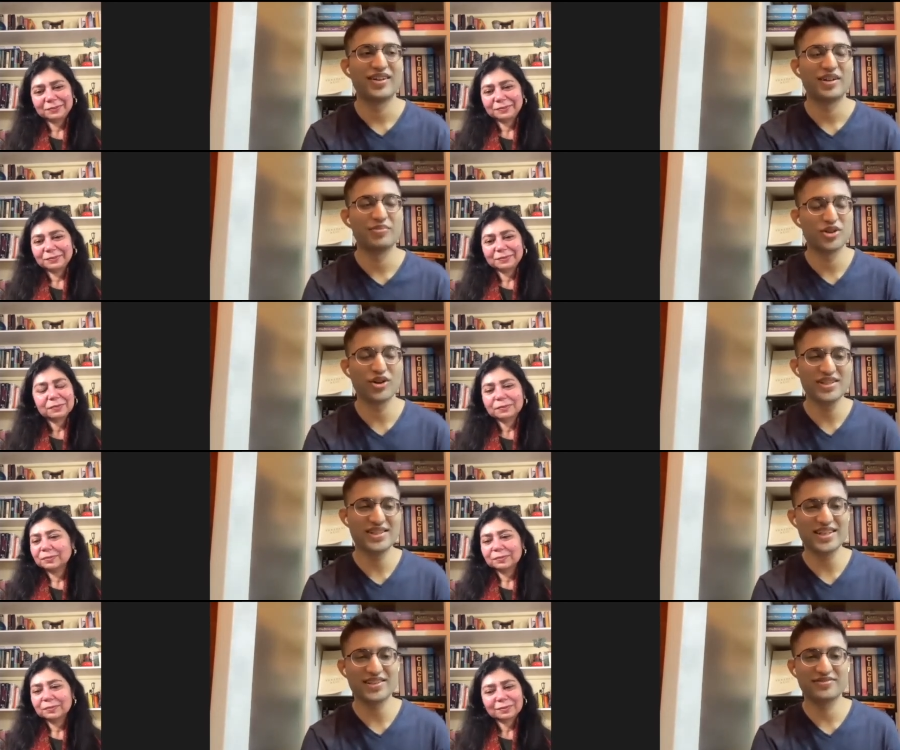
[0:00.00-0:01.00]
Speaker 1: And I'm sure
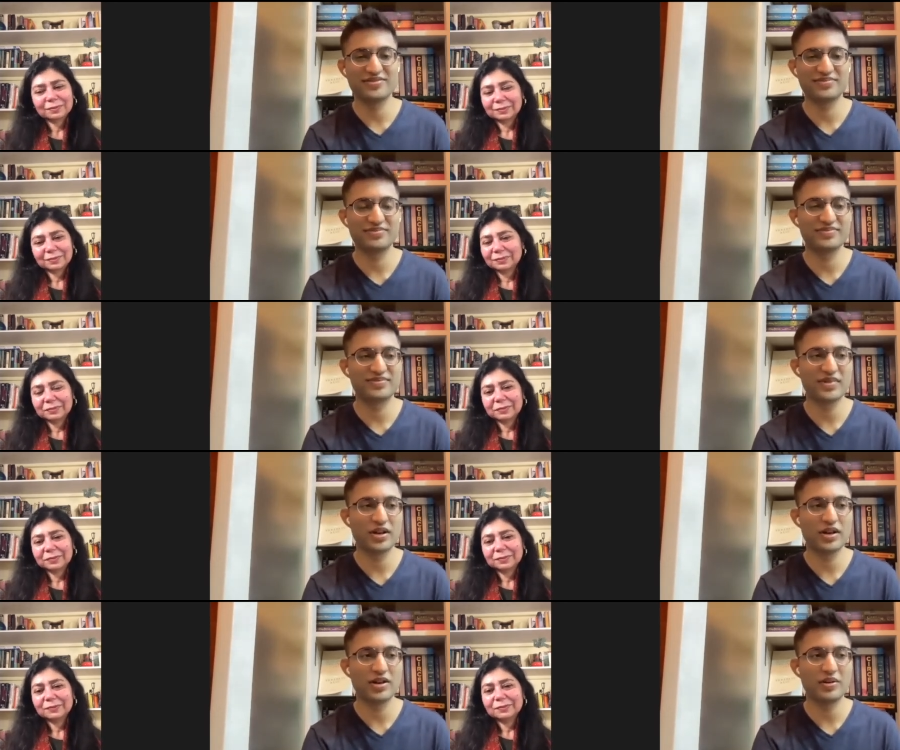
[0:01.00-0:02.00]
it's like a
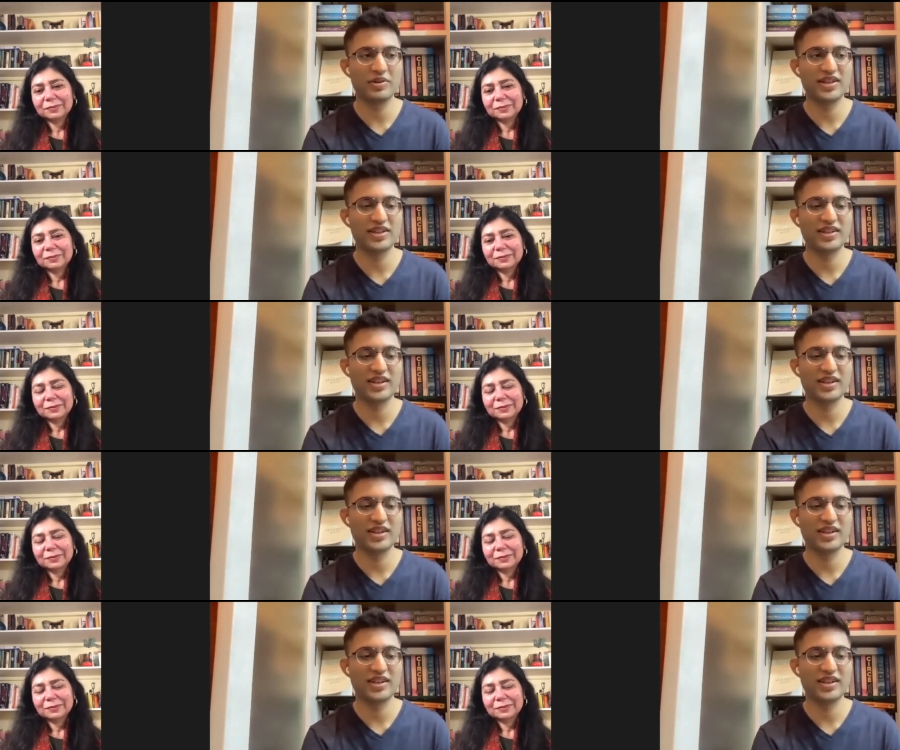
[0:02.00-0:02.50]
I mean